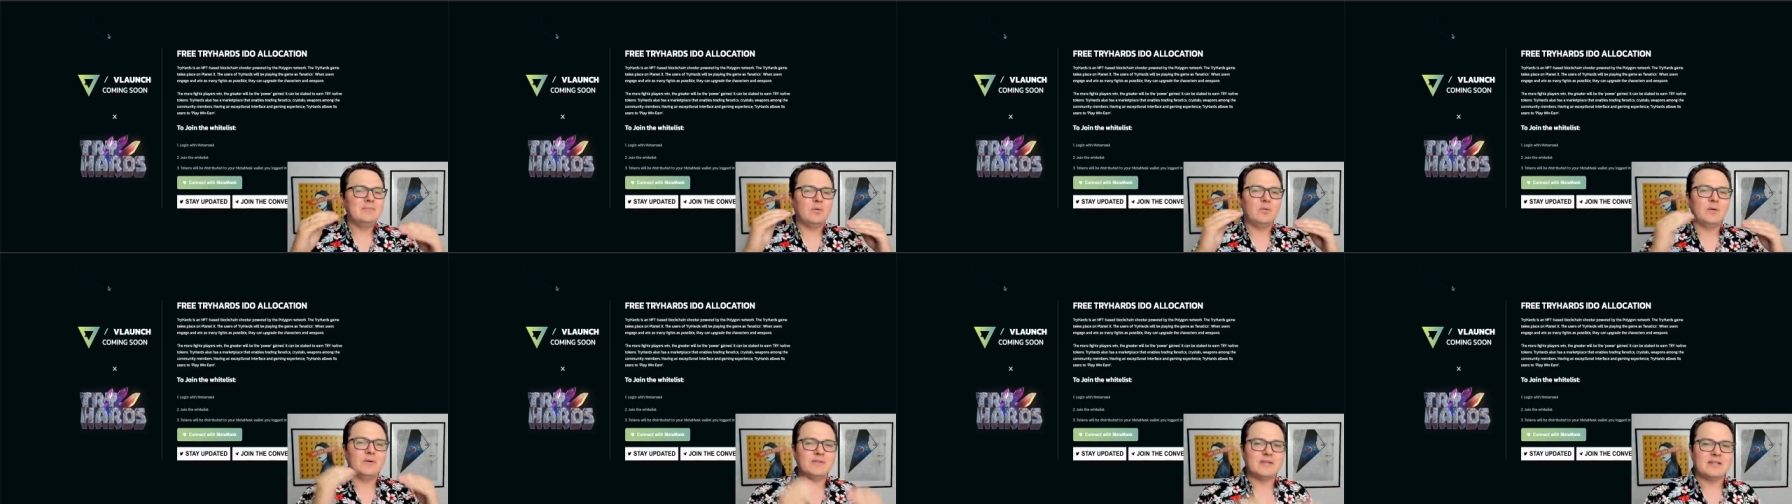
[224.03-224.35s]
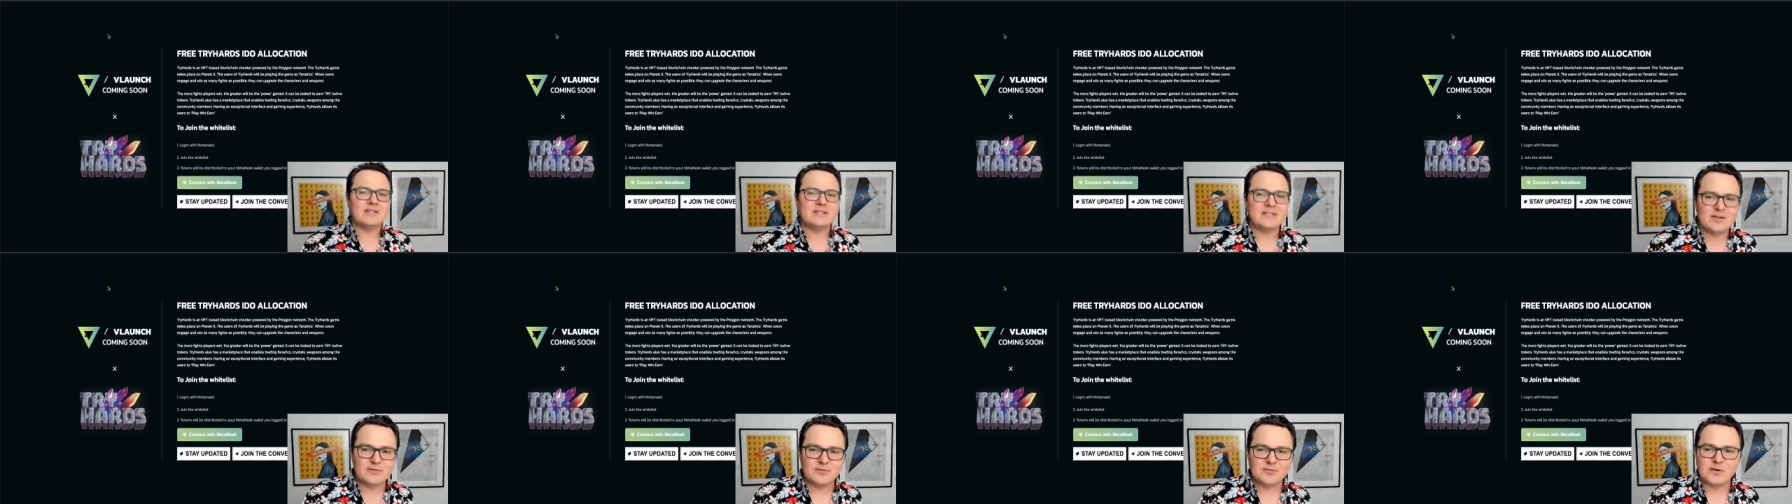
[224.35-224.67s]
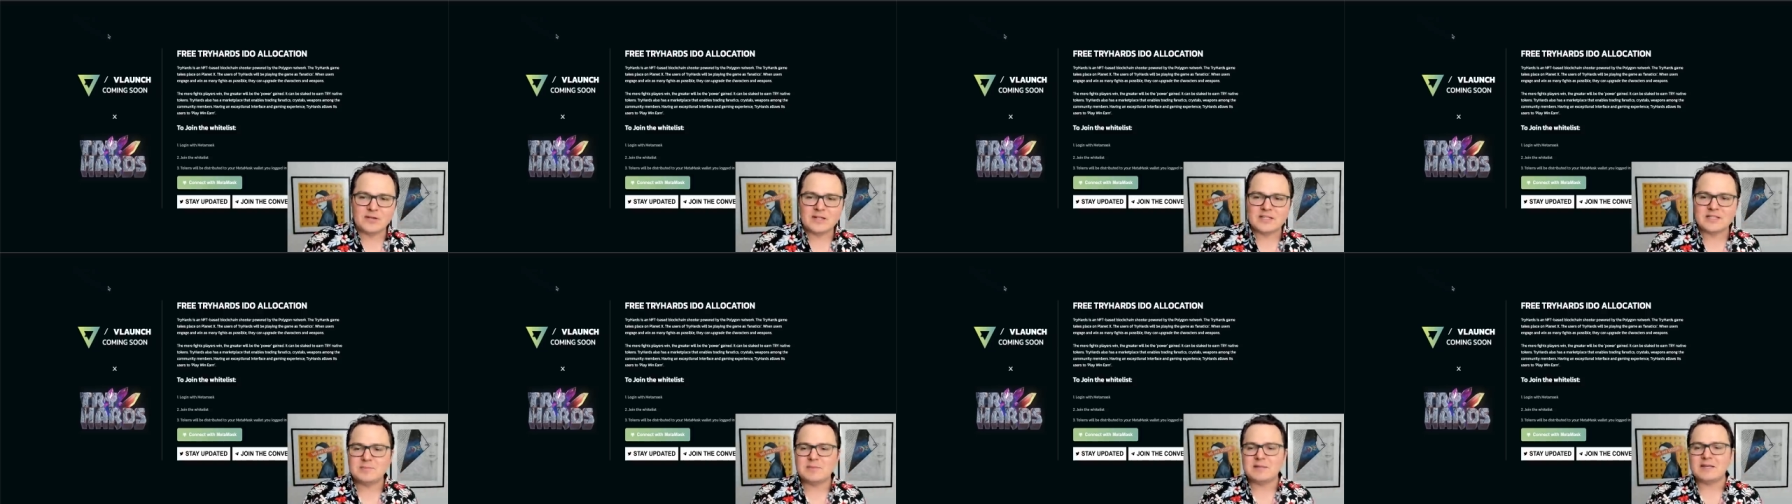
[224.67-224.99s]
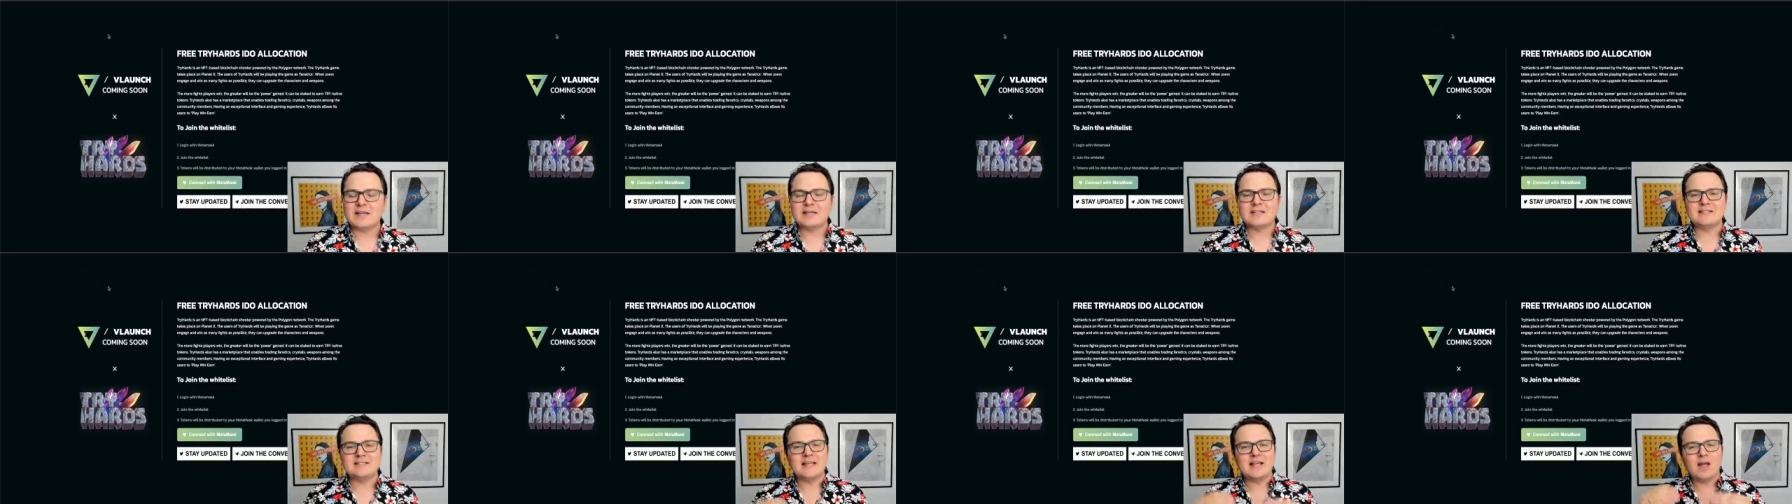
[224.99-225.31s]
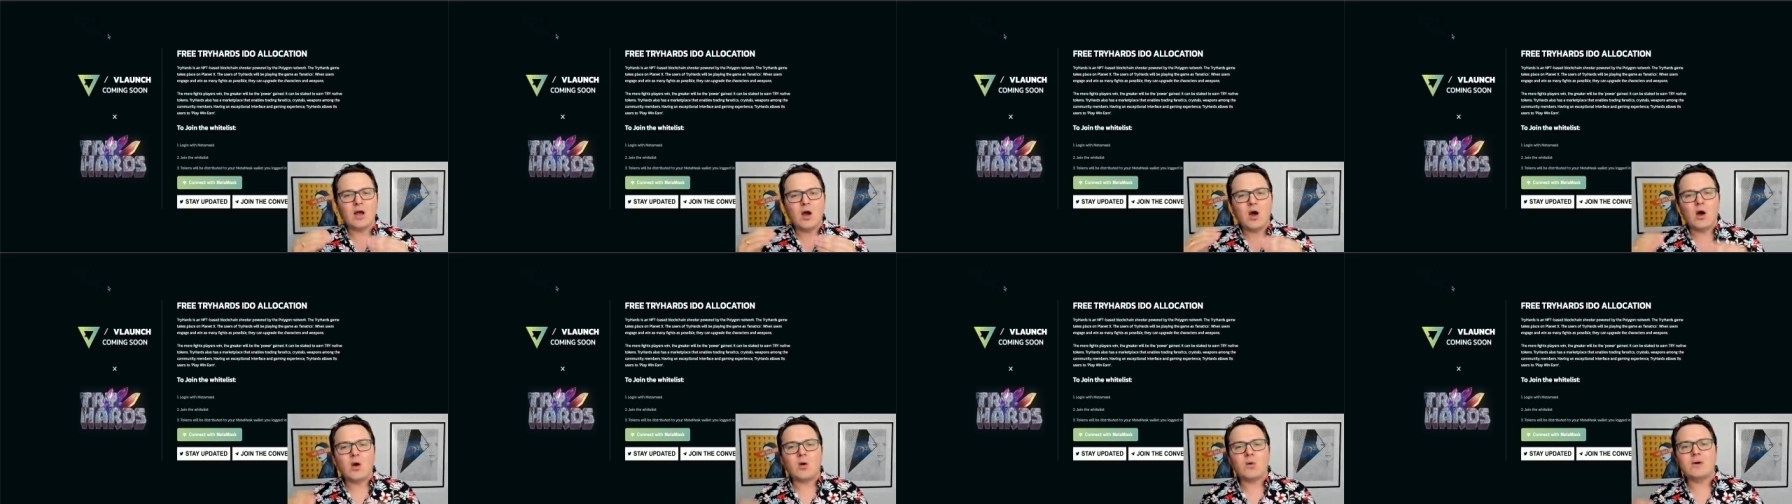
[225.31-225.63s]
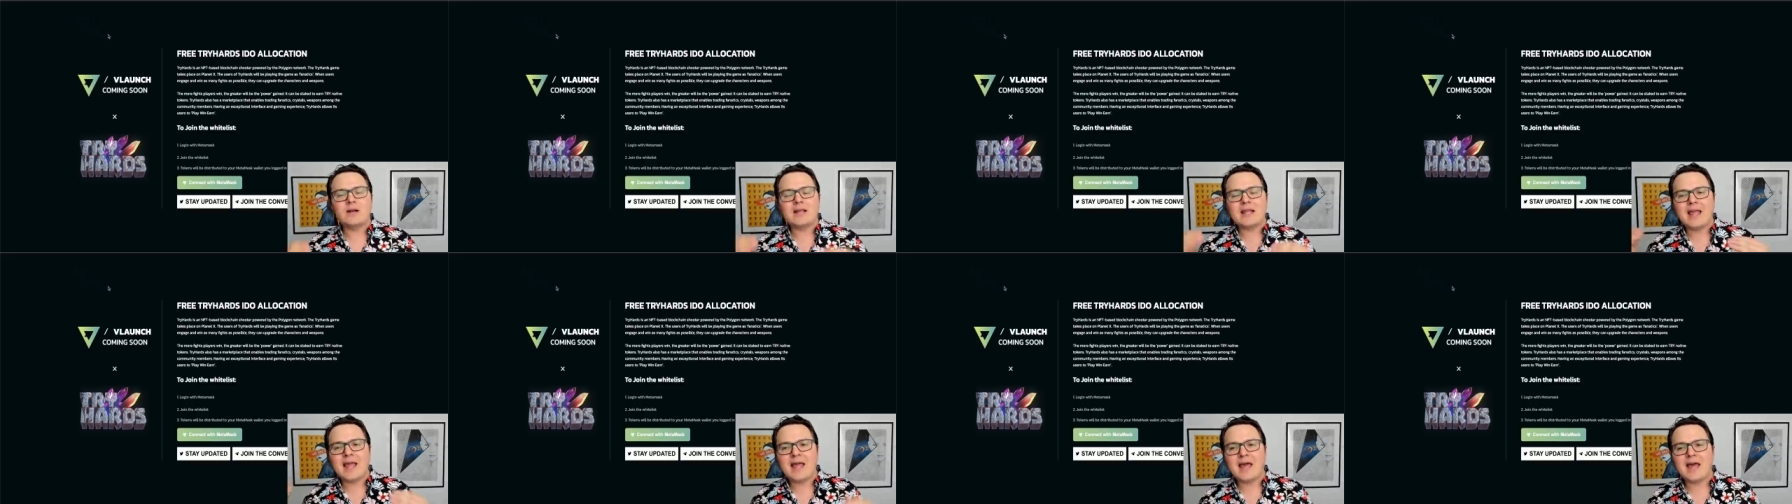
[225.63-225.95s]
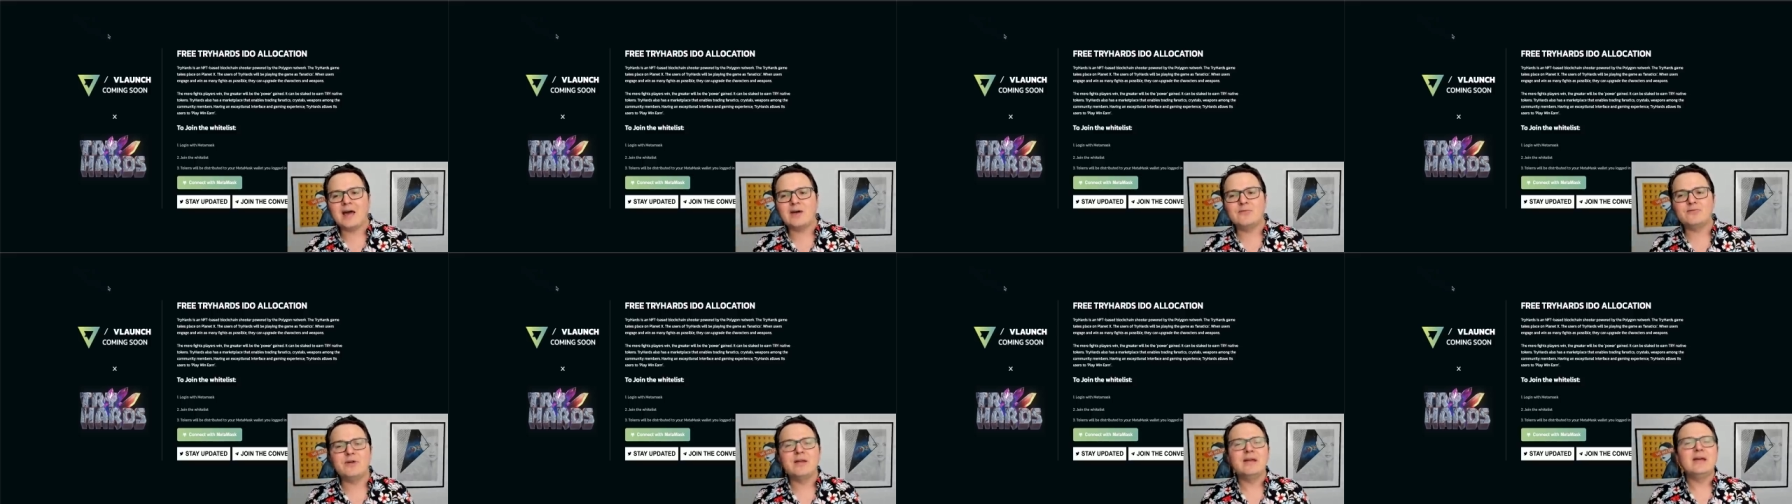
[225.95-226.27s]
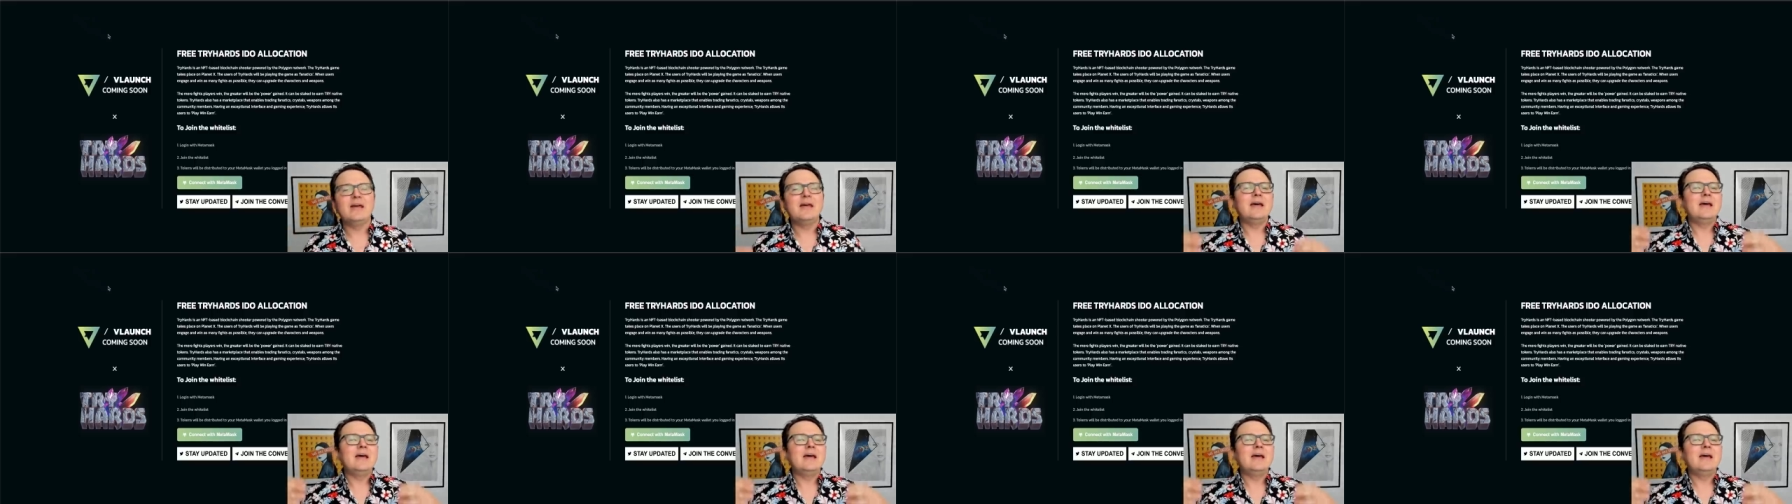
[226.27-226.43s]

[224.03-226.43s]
but with a difference because they already have